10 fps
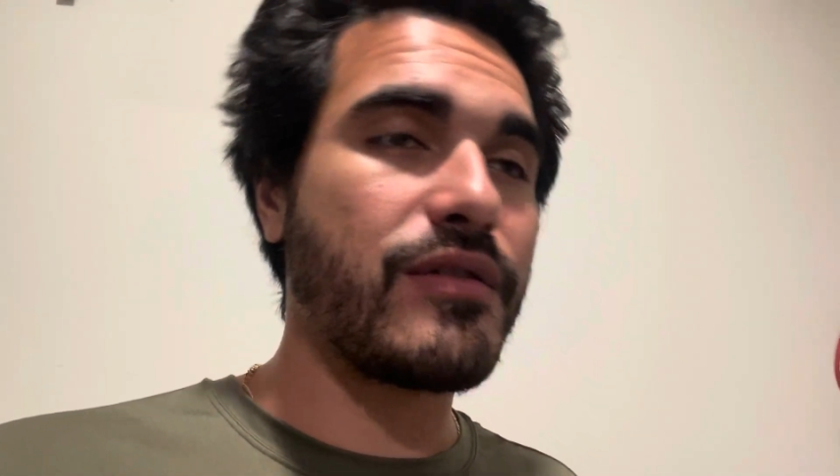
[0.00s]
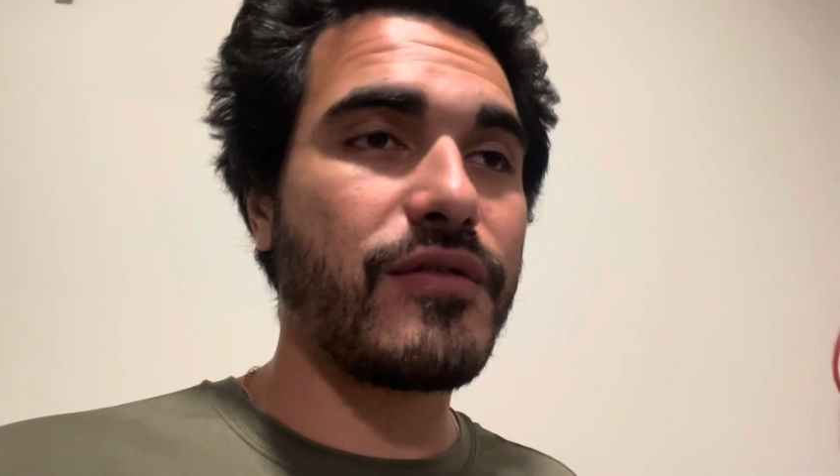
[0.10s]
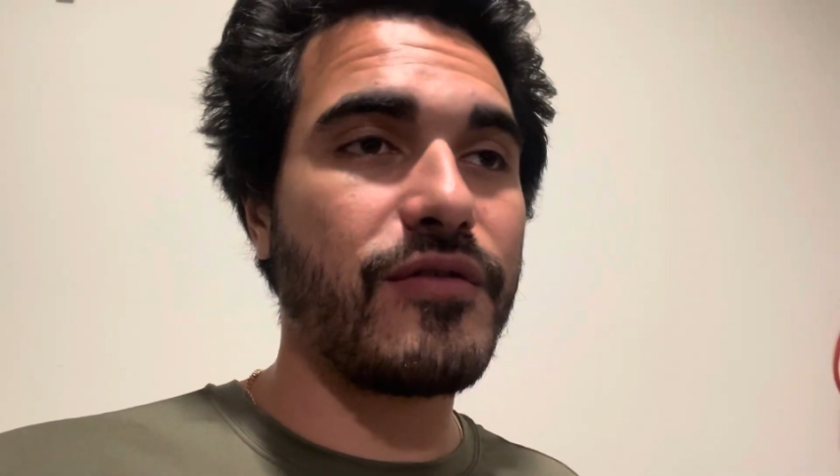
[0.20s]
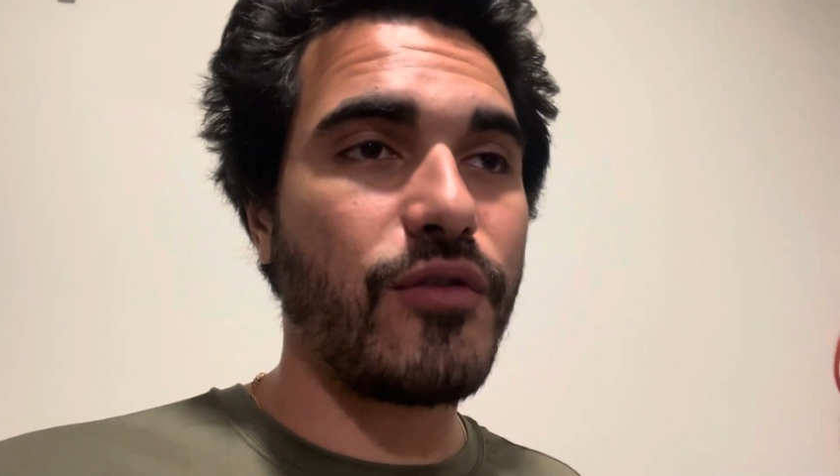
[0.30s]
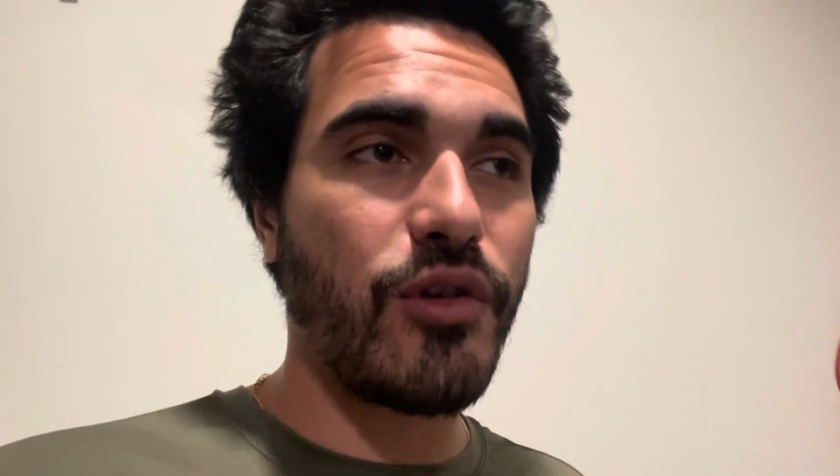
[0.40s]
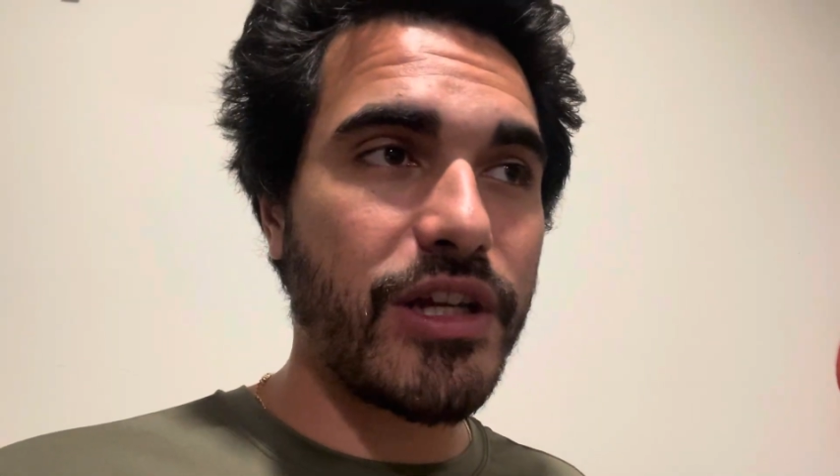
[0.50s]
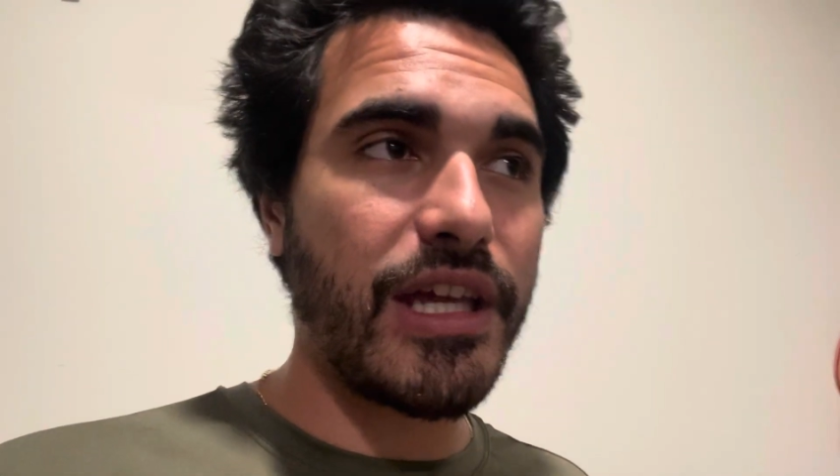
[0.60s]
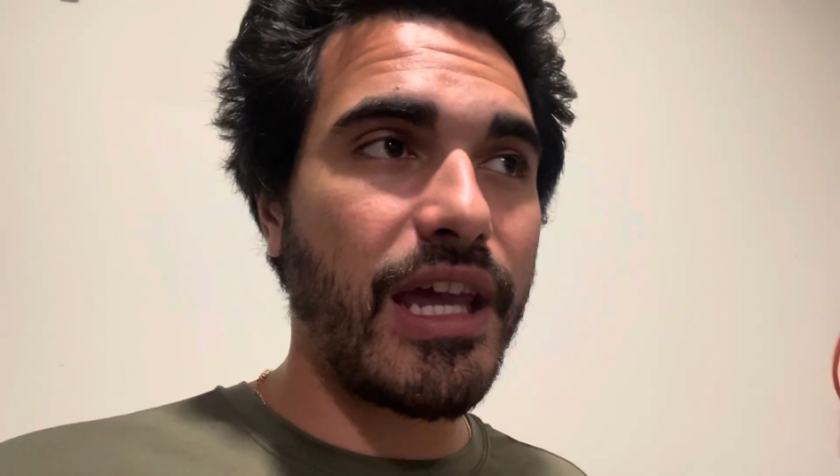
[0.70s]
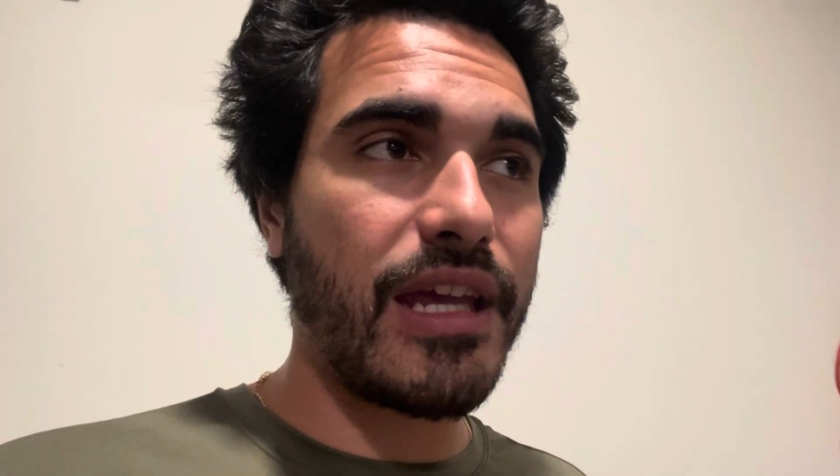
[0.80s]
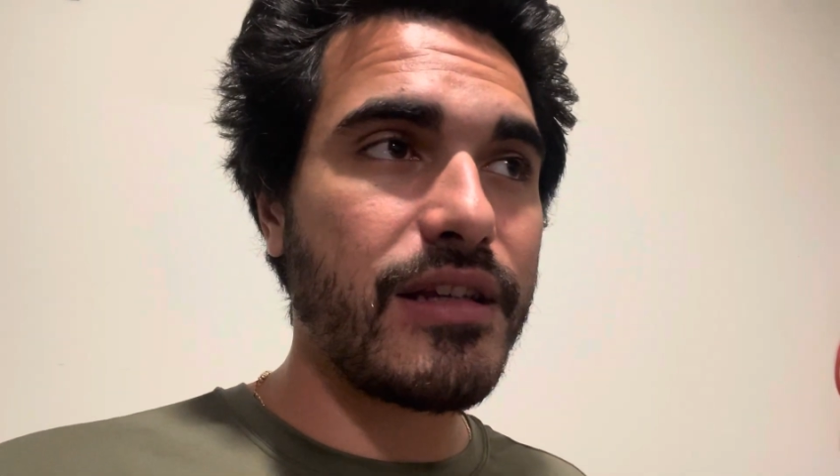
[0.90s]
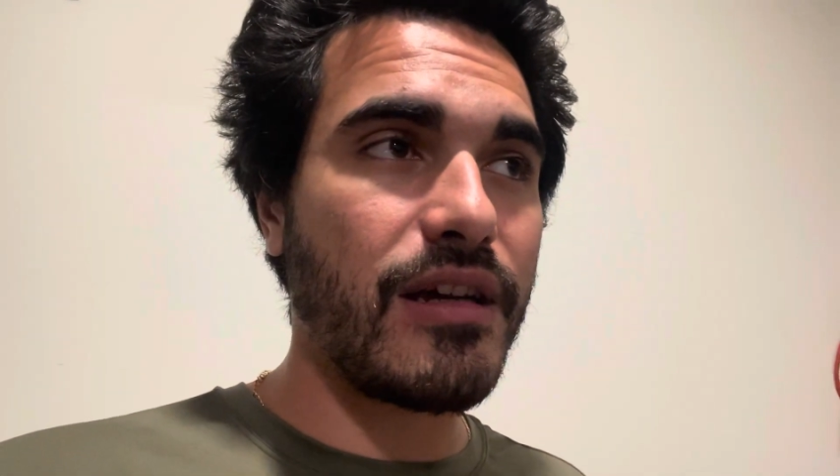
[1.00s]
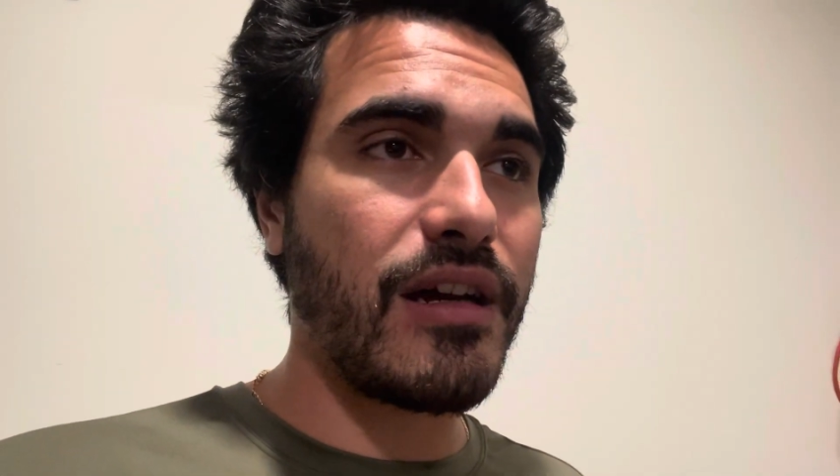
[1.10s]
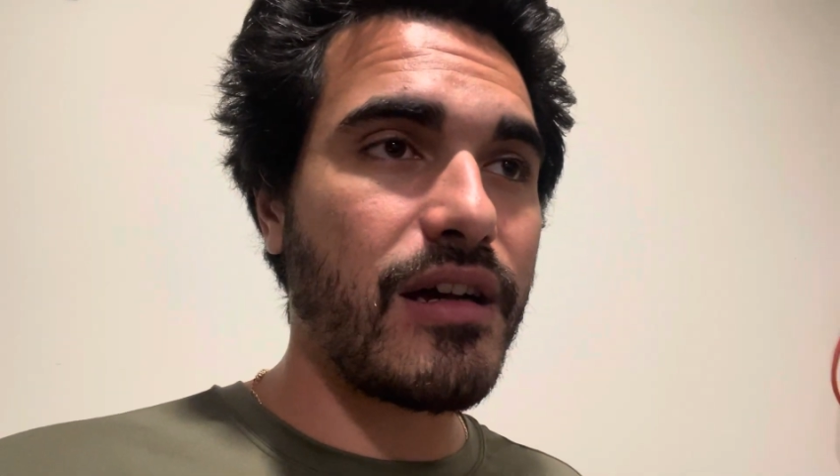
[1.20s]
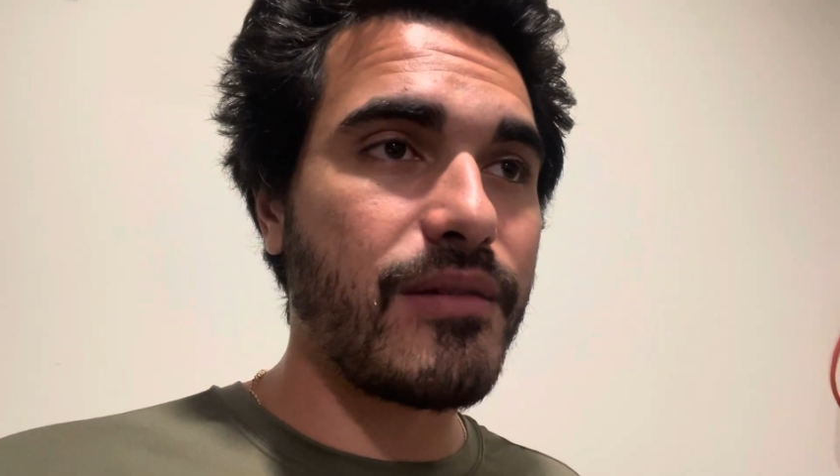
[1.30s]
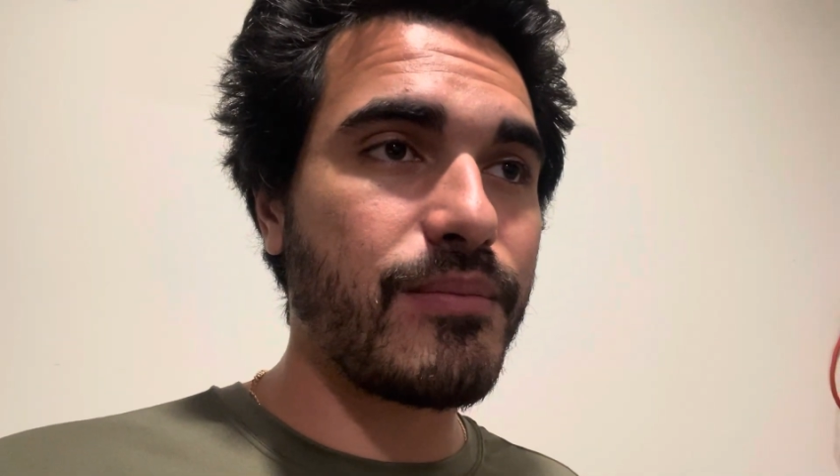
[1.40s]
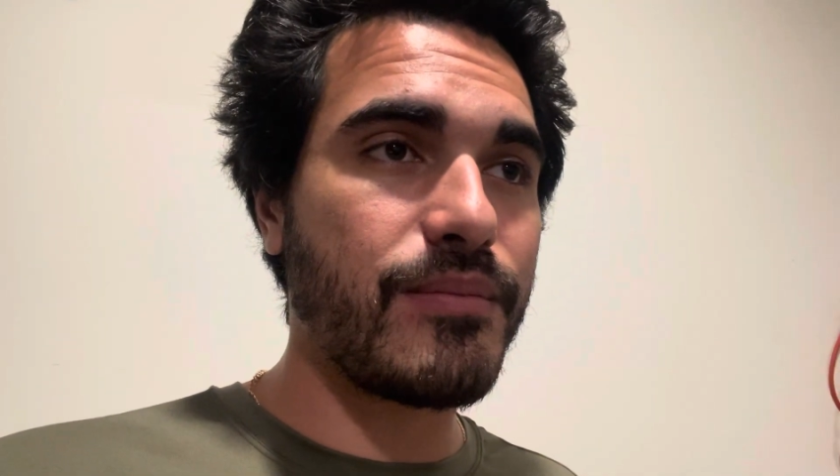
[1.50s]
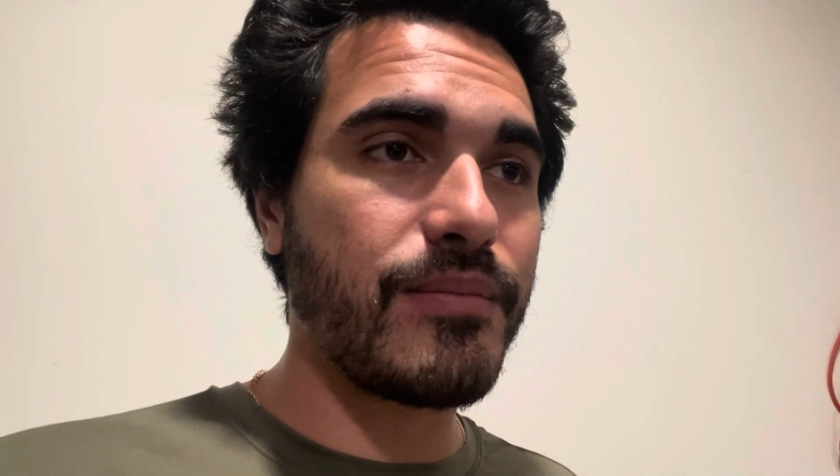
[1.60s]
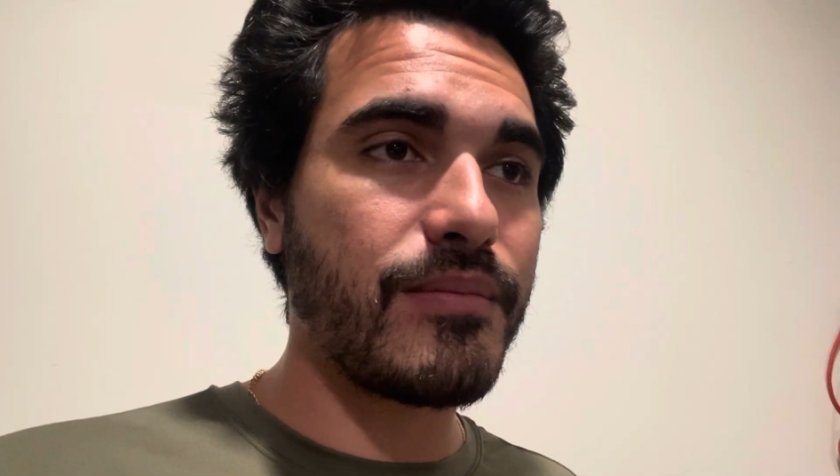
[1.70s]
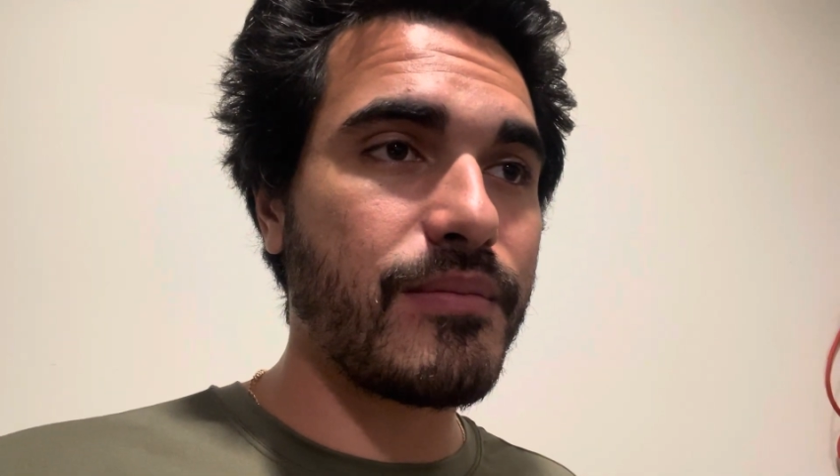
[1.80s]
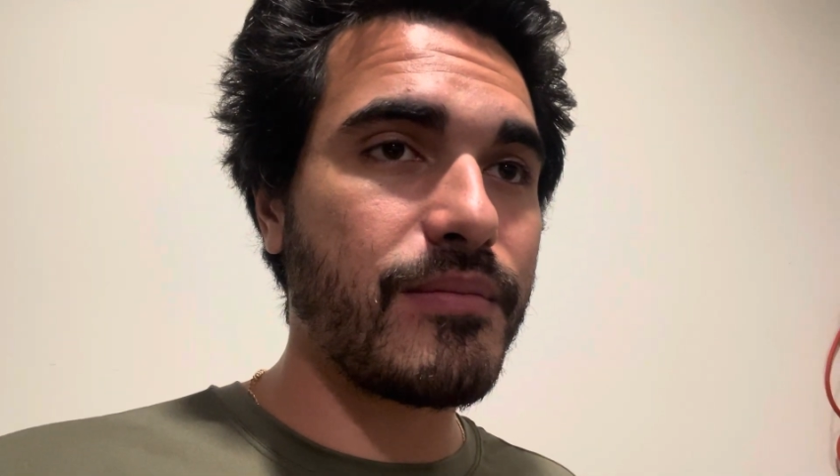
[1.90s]

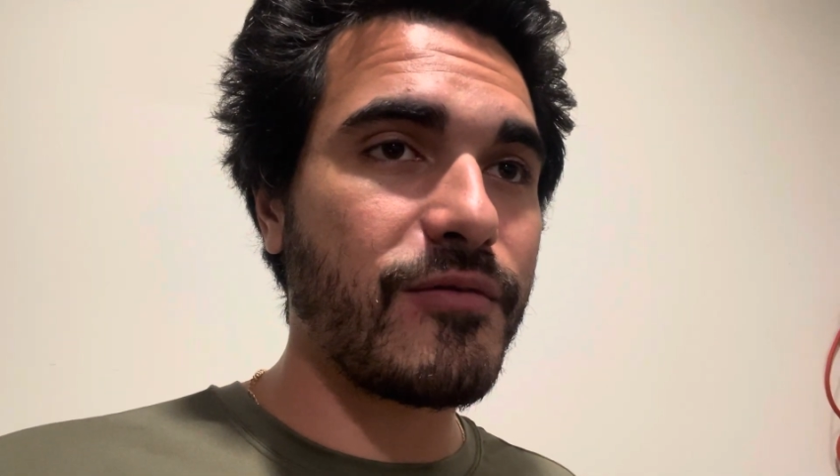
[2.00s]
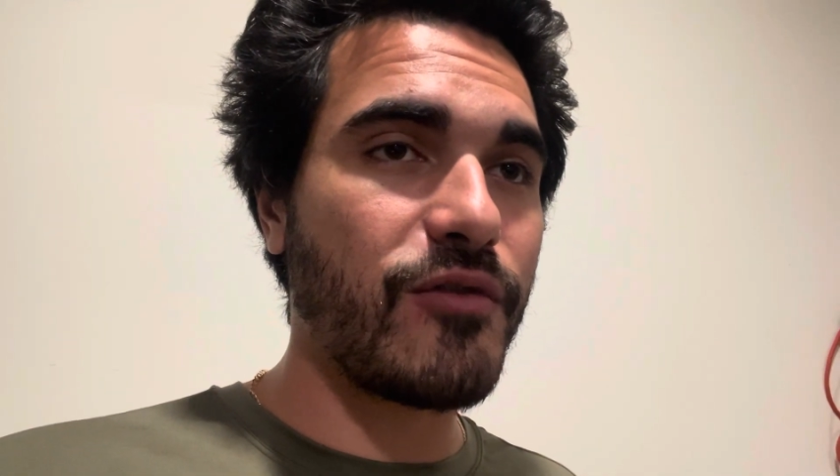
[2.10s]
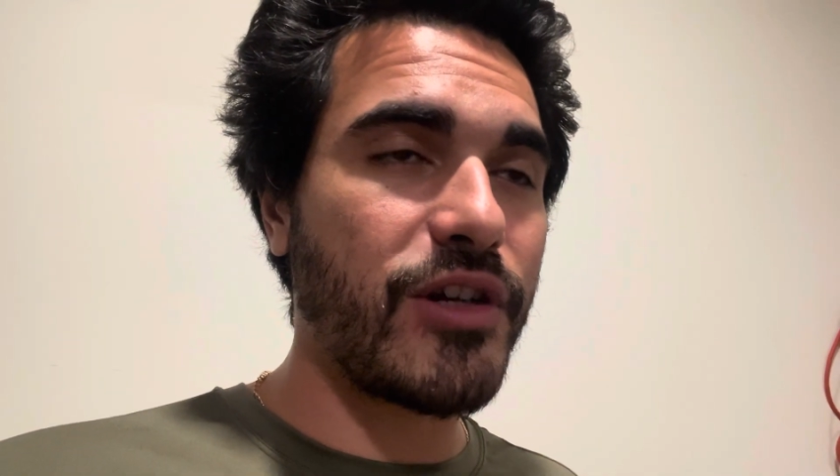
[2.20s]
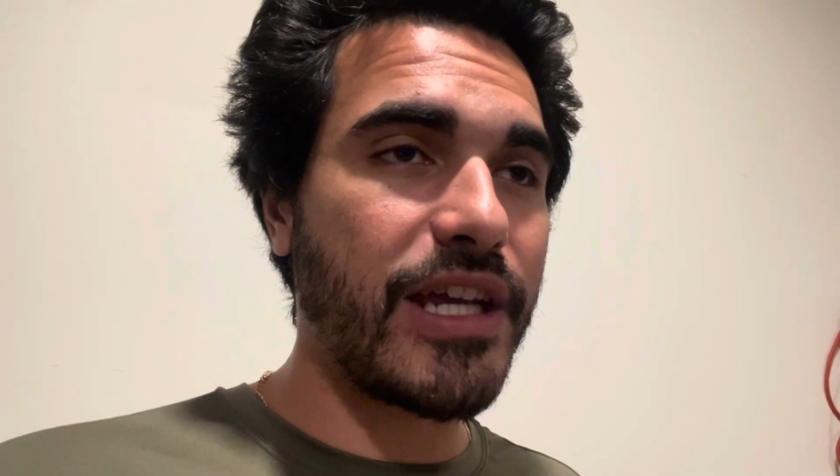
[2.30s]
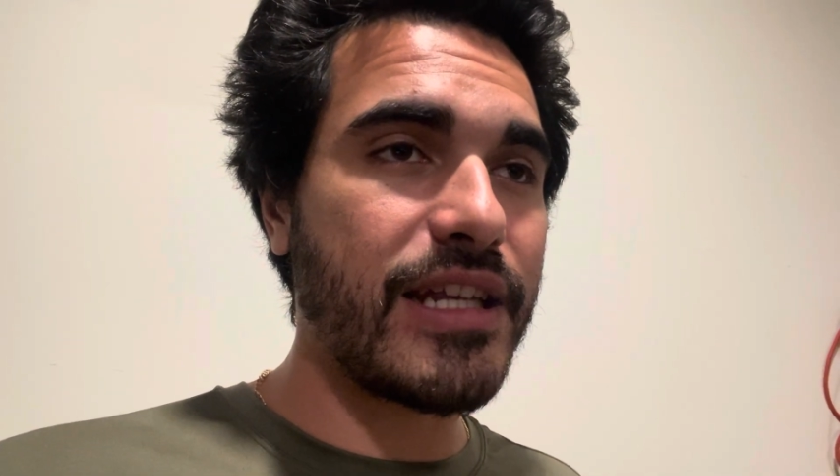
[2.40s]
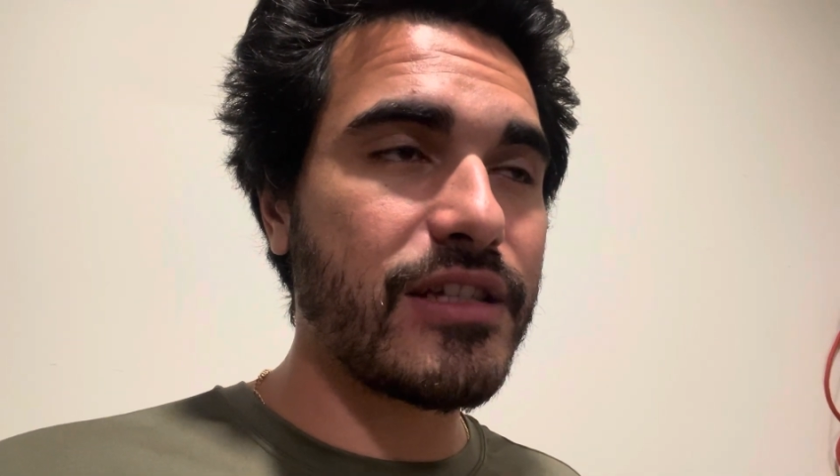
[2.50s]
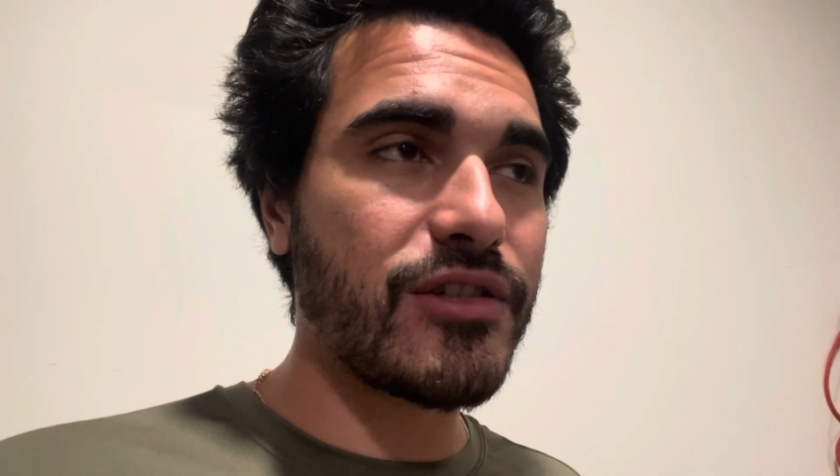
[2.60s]
48-inch